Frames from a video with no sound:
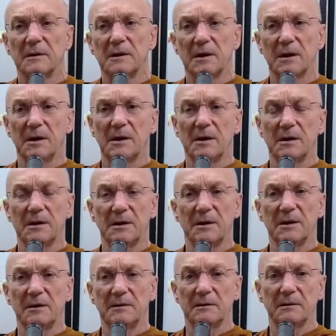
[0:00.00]

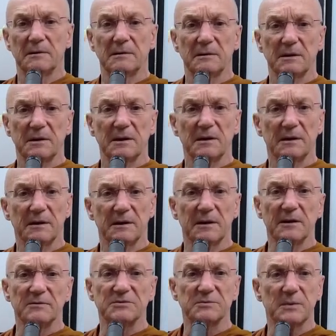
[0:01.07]
It
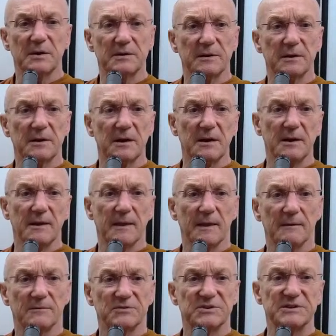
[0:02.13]
gives one the
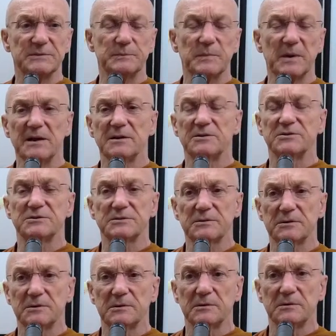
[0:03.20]
space
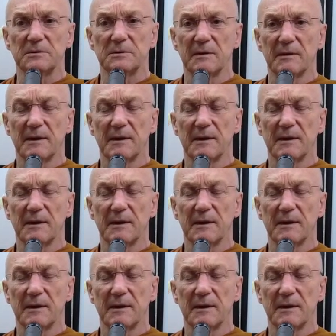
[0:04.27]
to,